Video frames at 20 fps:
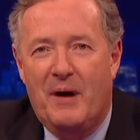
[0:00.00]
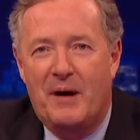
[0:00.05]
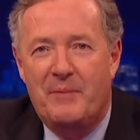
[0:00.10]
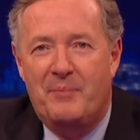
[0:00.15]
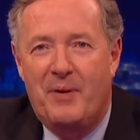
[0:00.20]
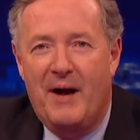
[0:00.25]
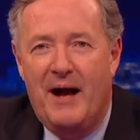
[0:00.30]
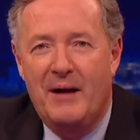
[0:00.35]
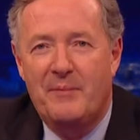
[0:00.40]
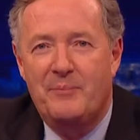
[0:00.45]
my
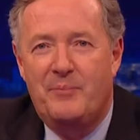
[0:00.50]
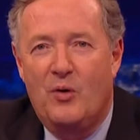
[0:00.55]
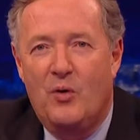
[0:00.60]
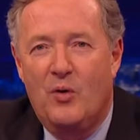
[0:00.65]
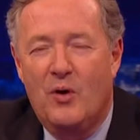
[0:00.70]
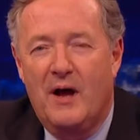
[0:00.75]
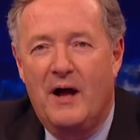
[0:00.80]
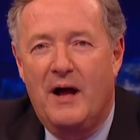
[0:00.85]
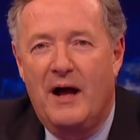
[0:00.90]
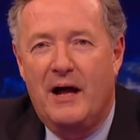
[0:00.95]
pack,
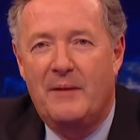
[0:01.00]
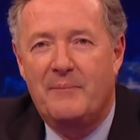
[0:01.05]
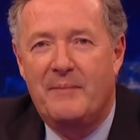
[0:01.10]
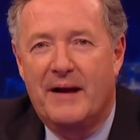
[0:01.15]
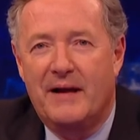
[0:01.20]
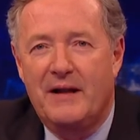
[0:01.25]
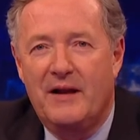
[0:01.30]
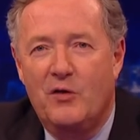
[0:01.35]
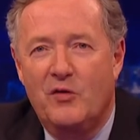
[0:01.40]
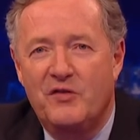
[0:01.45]
Paula and
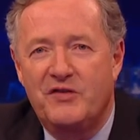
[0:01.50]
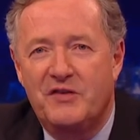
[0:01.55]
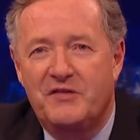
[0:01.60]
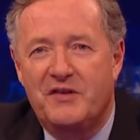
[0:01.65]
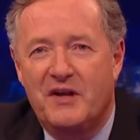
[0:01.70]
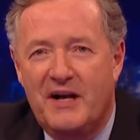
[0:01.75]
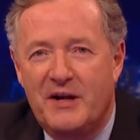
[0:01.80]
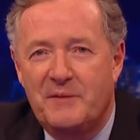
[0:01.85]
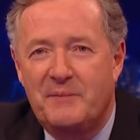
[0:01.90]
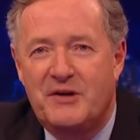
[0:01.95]
Madeline. Also
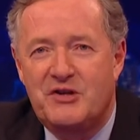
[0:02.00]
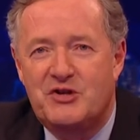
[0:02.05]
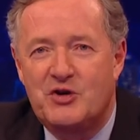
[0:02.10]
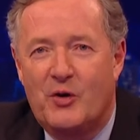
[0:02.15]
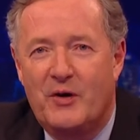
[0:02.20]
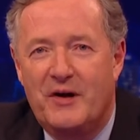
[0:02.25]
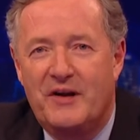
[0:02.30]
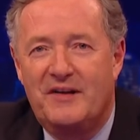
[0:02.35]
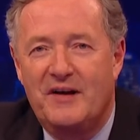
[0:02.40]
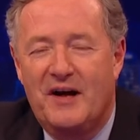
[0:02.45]
delighted to be
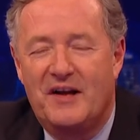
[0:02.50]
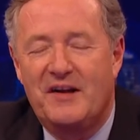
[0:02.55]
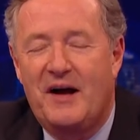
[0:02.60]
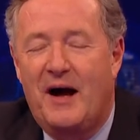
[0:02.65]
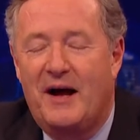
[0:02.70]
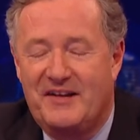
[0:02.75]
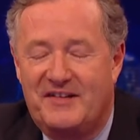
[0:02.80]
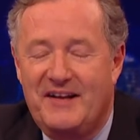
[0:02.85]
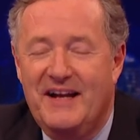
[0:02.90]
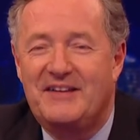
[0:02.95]
joined.
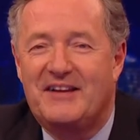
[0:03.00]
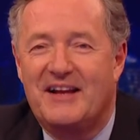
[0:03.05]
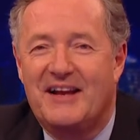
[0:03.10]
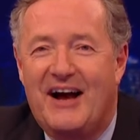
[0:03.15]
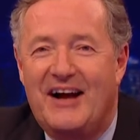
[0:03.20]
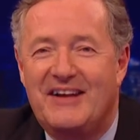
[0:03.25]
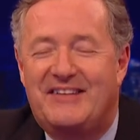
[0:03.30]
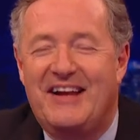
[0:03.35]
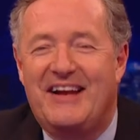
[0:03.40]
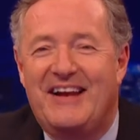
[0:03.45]
I say
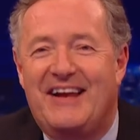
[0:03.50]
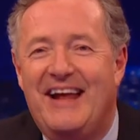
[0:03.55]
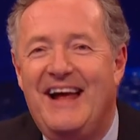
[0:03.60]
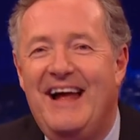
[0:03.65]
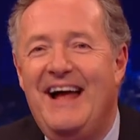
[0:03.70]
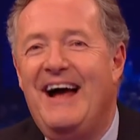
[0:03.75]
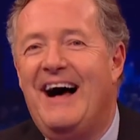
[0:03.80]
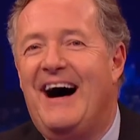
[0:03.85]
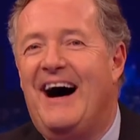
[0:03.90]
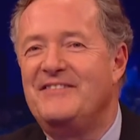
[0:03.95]
delighted.
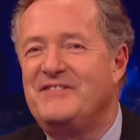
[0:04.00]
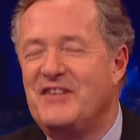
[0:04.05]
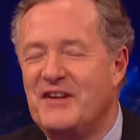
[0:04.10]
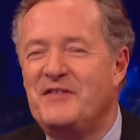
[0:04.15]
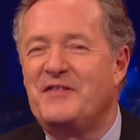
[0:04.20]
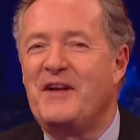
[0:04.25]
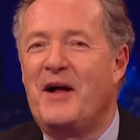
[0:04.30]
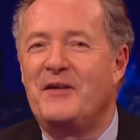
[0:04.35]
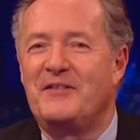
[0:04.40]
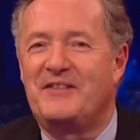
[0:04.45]
I've
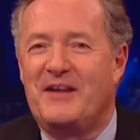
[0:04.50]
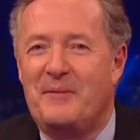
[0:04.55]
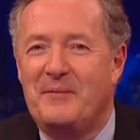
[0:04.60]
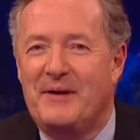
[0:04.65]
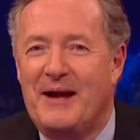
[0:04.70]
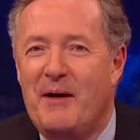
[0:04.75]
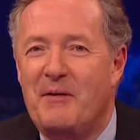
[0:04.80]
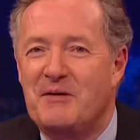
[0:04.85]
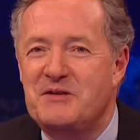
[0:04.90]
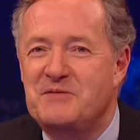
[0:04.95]
just found something out